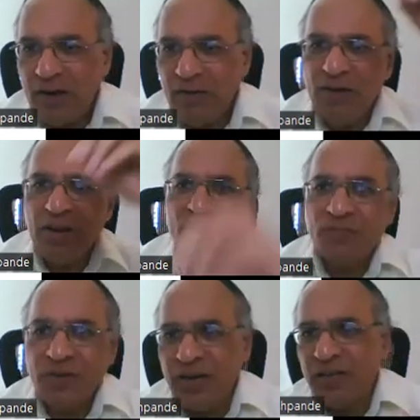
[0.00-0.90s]
one
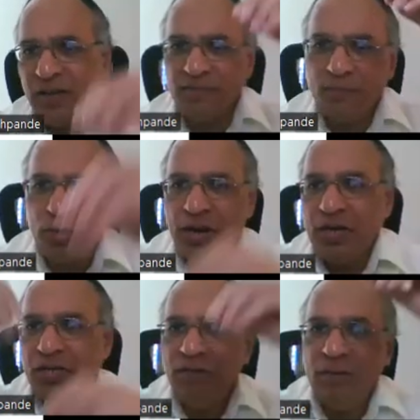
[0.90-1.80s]
after another,
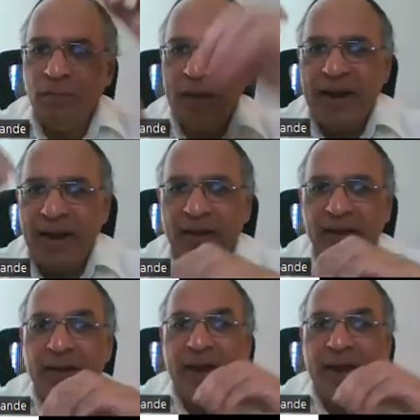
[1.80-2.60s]
potential will be added.